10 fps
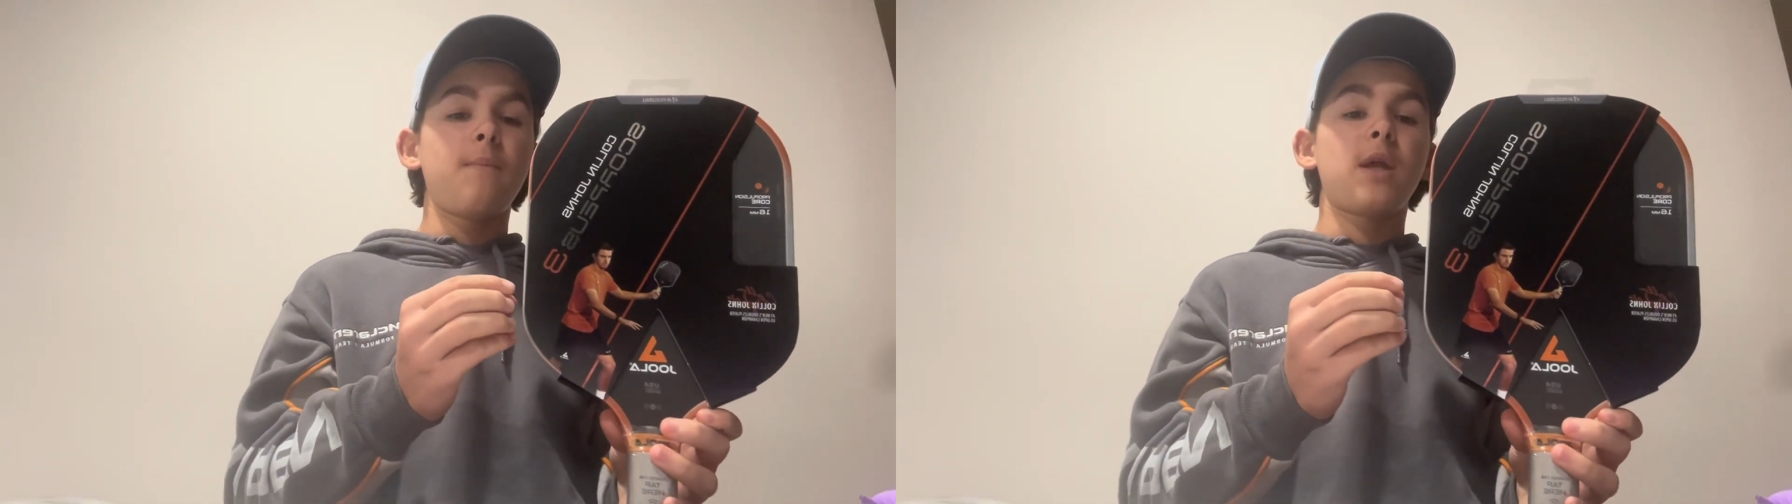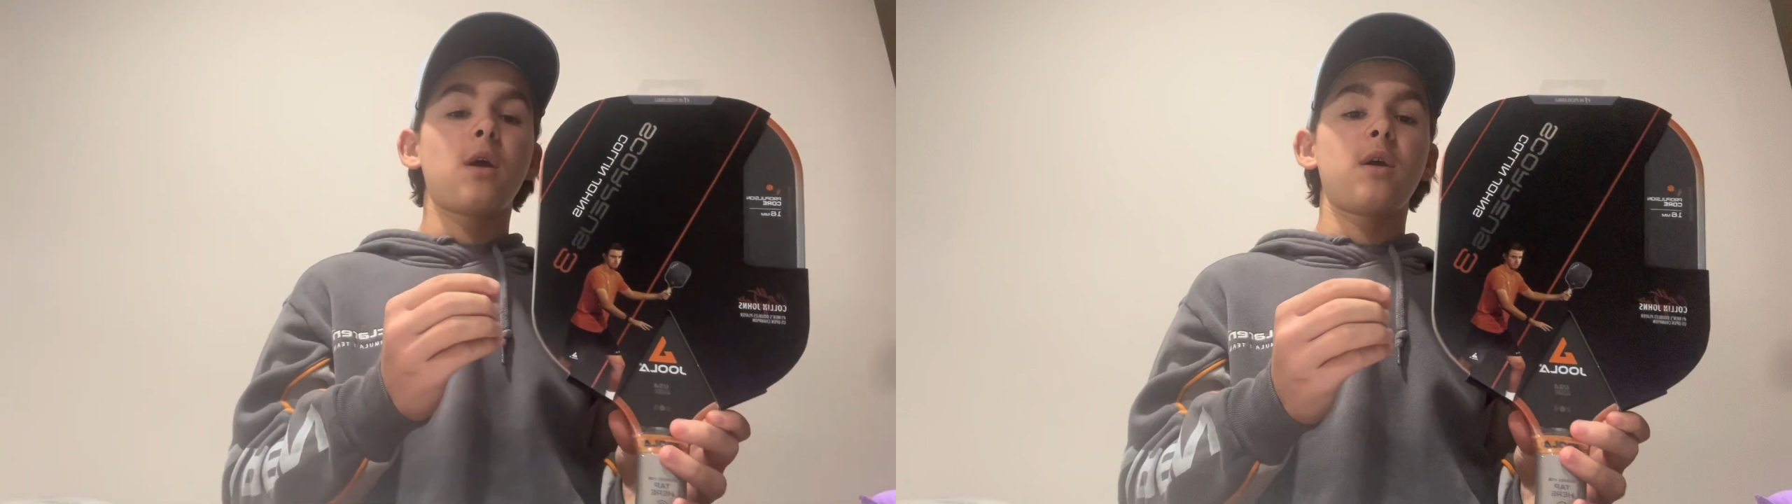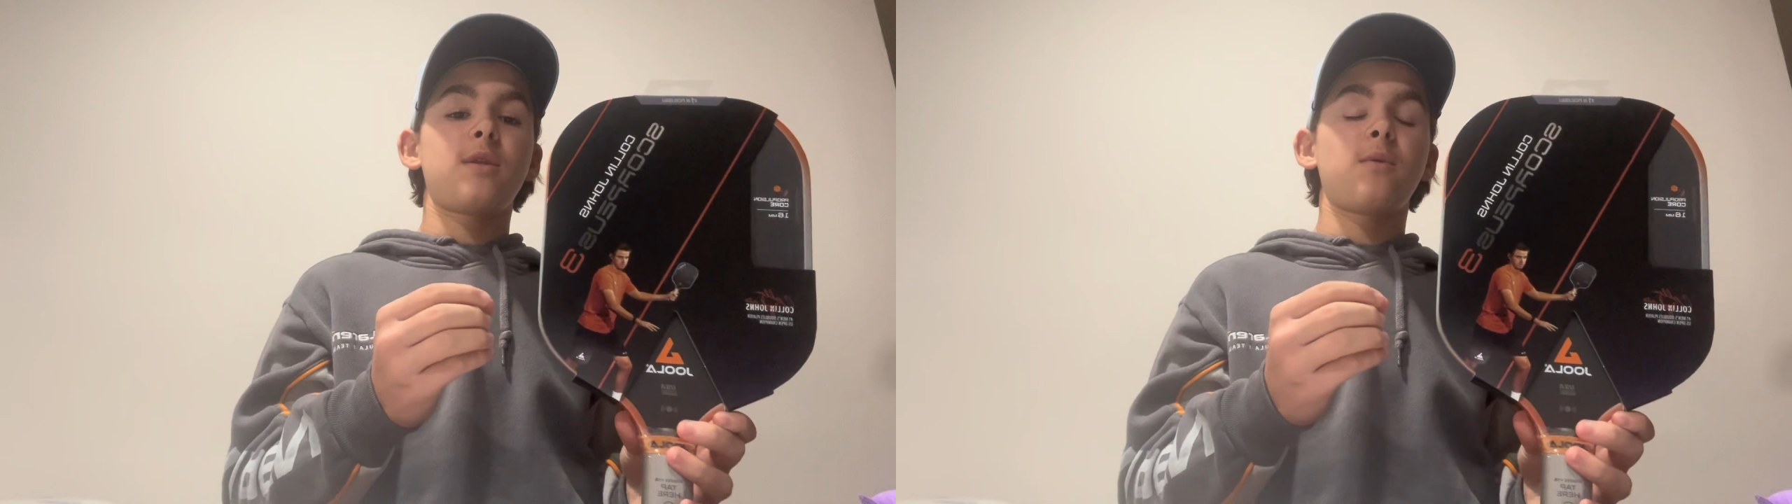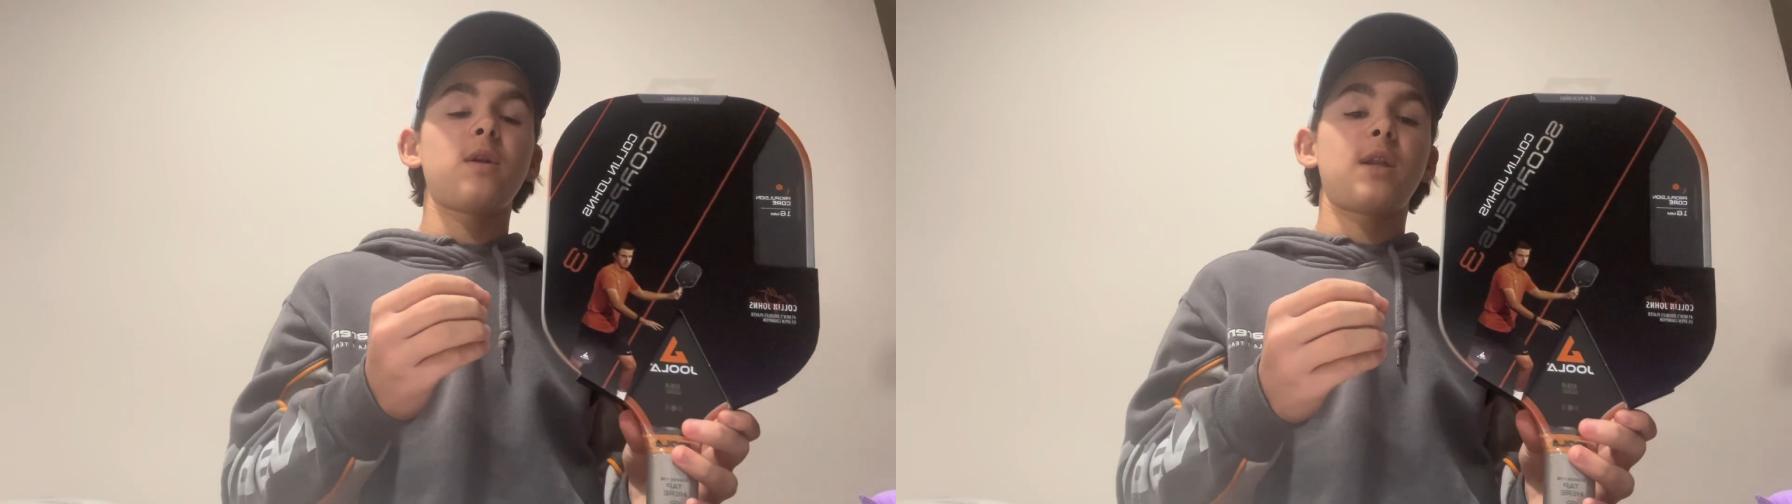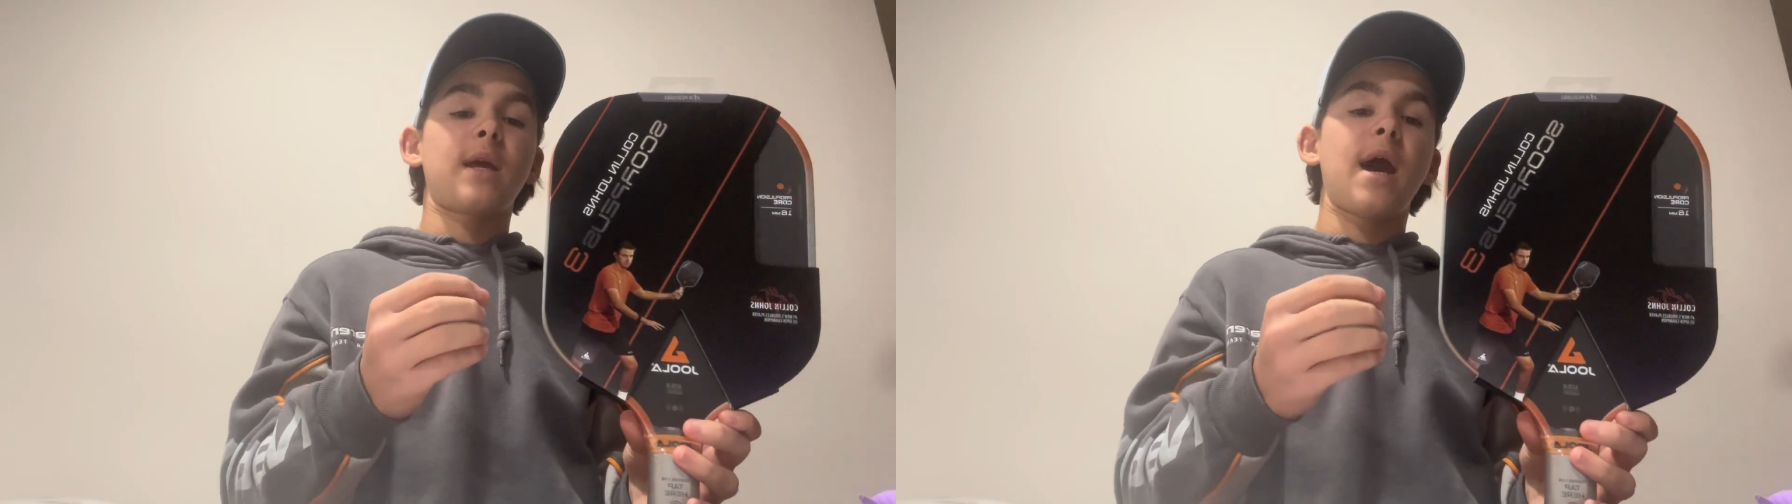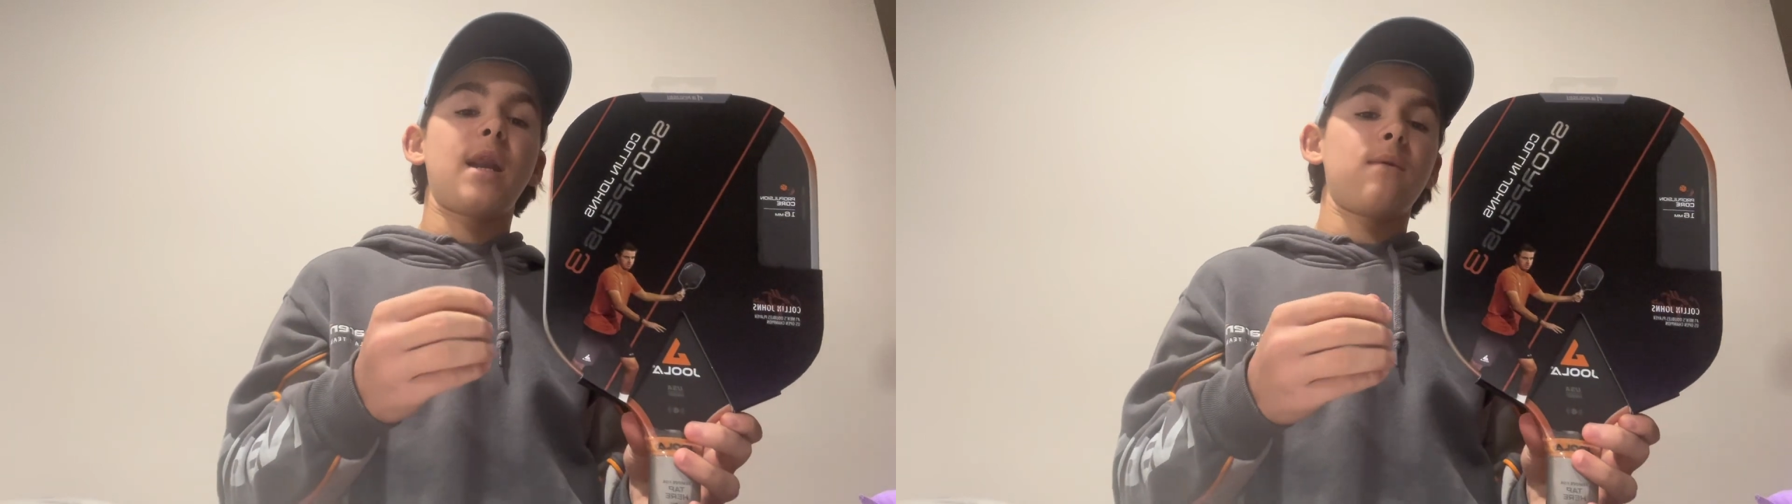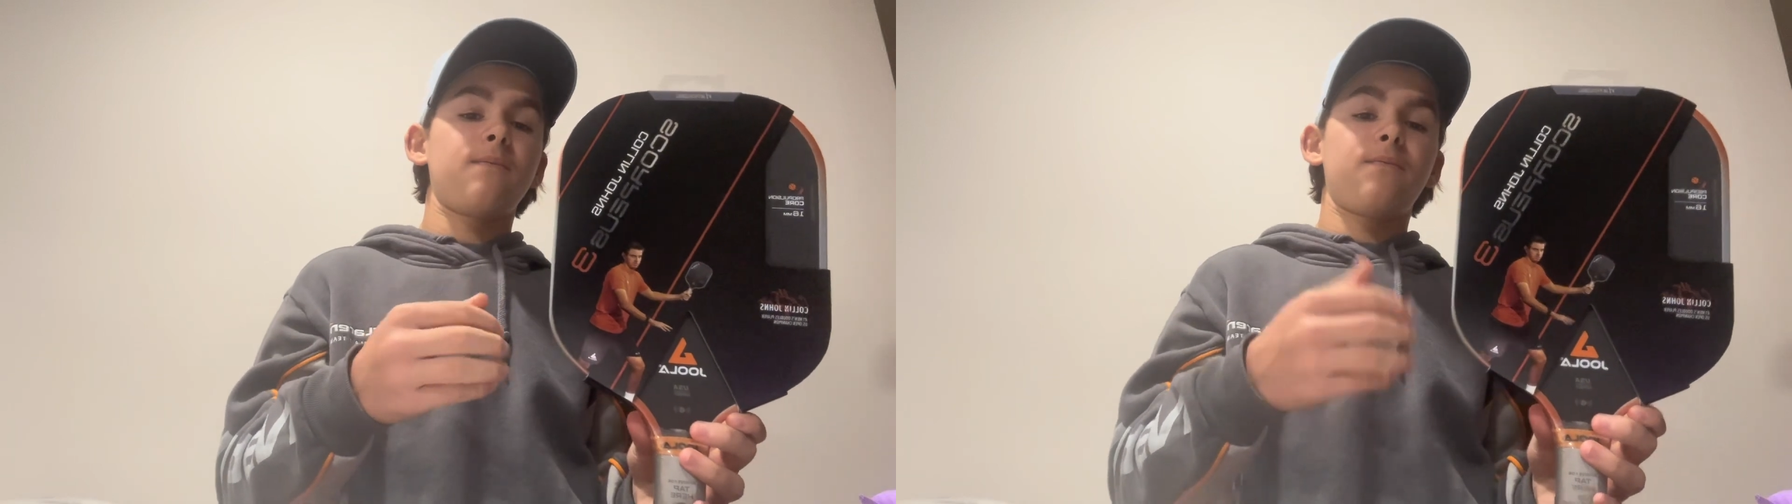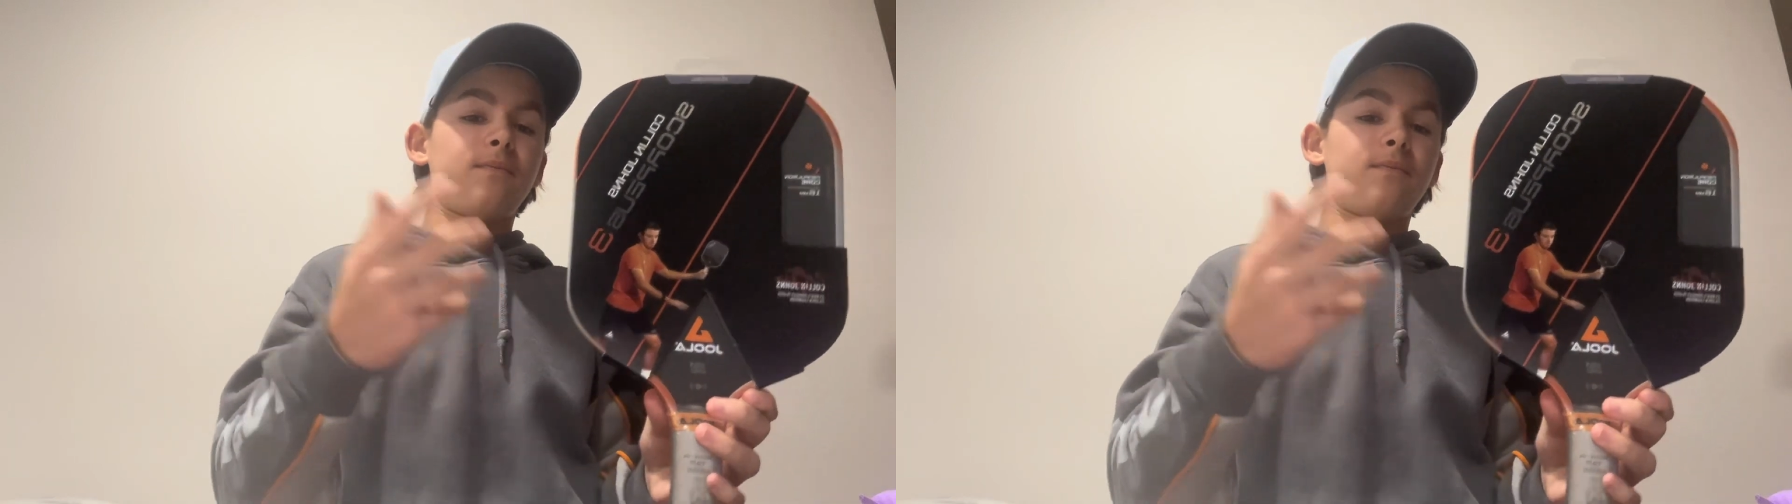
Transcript: because the reason I got it,